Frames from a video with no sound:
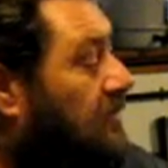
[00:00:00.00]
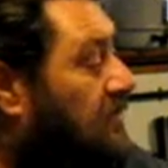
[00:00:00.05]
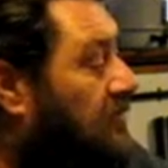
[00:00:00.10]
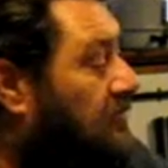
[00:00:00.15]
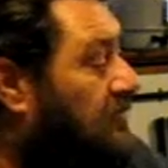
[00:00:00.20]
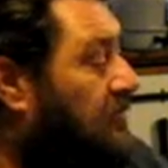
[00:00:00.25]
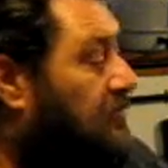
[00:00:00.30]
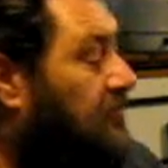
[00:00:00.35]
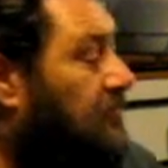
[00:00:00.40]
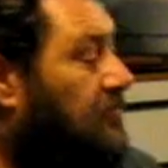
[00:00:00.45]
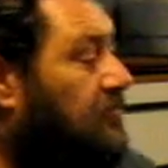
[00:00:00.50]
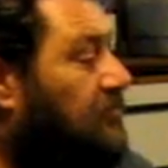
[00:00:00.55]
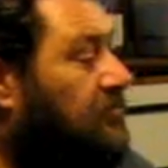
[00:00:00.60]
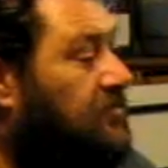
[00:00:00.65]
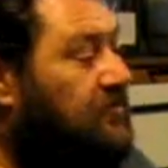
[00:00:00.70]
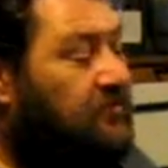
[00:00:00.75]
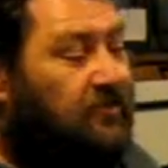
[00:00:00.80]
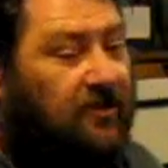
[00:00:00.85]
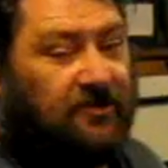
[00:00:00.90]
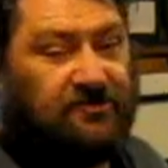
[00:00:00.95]
We haven't
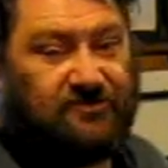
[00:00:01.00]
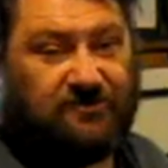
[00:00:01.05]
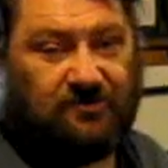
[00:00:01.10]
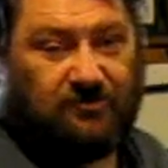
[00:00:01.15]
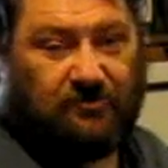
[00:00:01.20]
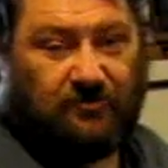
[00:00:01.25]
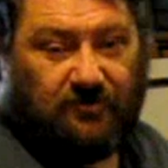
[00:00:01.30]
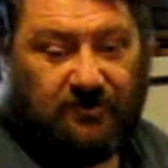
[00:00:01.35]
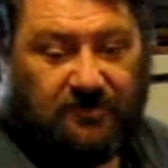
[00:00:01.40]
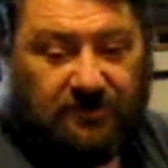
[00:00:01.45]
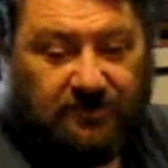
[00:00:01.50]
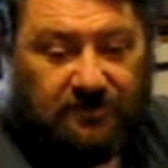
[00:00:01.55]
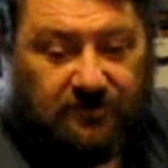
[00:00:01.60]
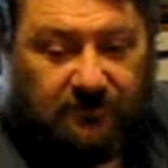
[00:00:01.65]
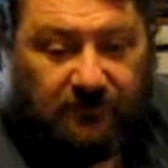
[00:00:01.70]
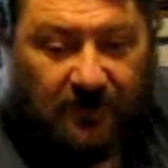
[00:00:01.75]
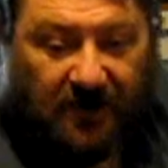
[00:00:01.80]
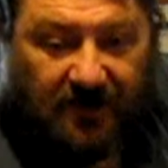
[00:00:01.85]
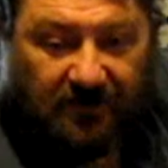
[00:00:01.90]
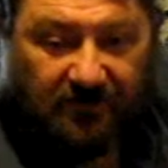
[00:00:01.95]
really plunged into winter too
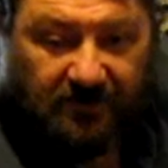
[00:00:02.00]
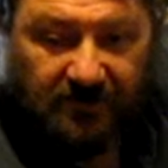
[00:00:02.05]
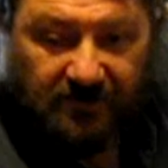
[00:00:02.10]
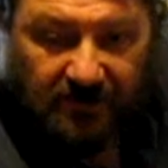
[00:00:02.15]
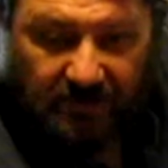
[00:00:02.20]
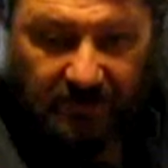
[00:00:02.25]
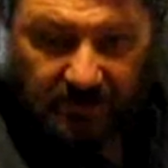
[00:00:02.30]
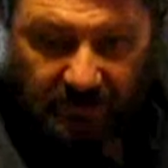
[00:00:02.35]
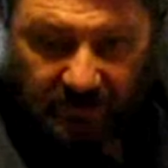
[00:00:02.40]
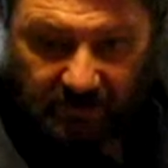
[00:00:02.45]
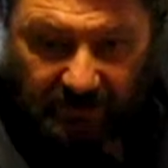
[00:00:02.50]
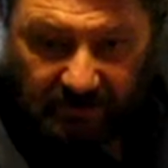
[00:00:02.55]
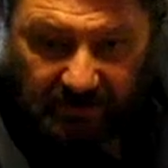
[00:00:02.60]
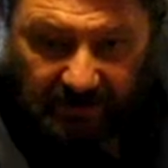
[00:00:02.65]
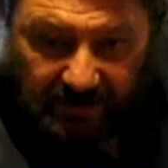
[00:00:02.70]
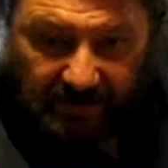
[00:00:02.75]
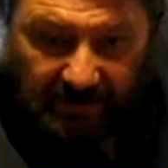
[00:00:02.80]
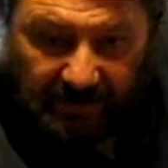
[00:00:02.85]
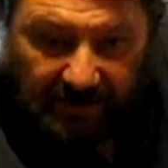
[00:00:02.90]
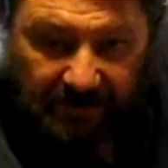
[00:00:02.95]
badly yet.
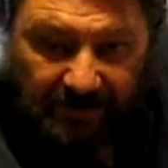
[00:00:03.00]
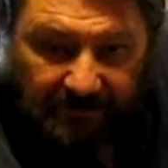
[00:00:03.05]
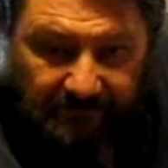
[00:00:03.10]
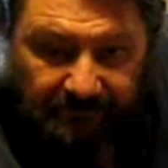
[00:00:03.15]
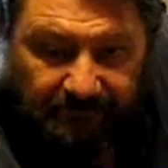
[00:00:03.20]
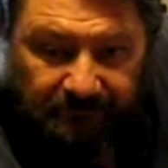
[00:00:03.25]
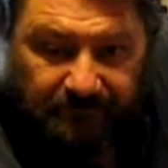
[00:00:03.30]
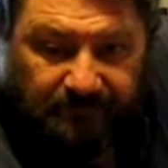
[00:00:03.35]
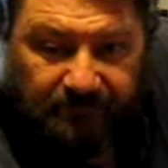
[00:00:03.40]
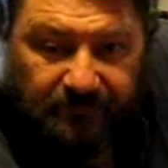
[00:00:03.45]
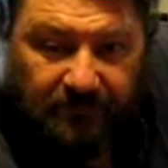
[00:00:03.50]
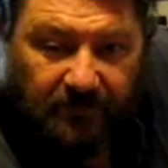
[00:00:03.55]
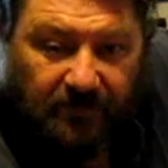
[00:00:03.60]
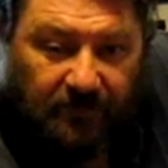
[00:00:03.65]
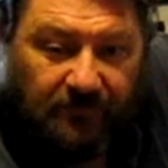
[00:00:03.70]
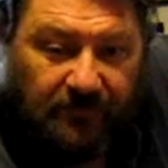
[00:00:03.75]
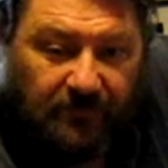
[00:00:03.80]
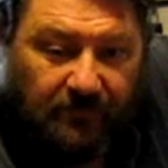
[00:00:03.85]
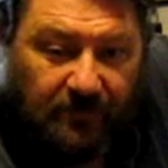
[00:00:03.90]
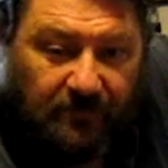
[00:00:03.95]
Um,
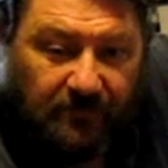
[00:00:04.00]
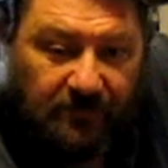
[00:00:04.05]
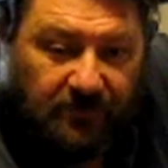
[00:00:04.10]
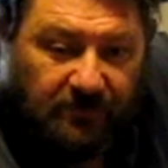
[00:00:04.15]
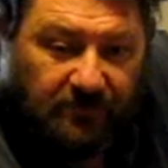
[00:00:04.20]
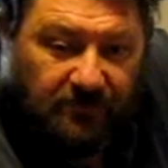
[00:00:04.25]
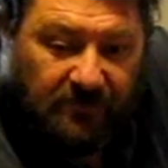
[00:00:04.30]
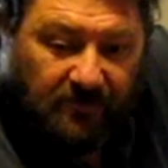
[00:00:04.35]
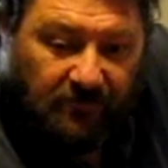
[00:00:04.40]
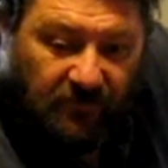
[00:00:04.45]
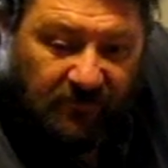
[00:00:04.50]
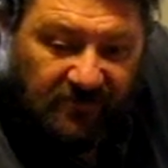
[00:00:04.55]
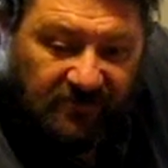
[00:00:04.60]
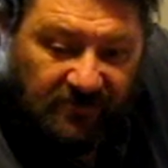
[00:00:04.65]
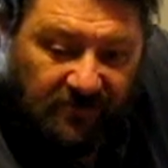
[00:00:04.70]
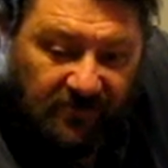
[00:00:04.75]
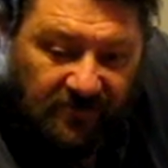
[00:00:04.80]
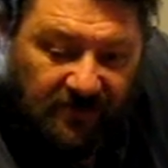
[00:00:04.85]
I think when we do that, might slow the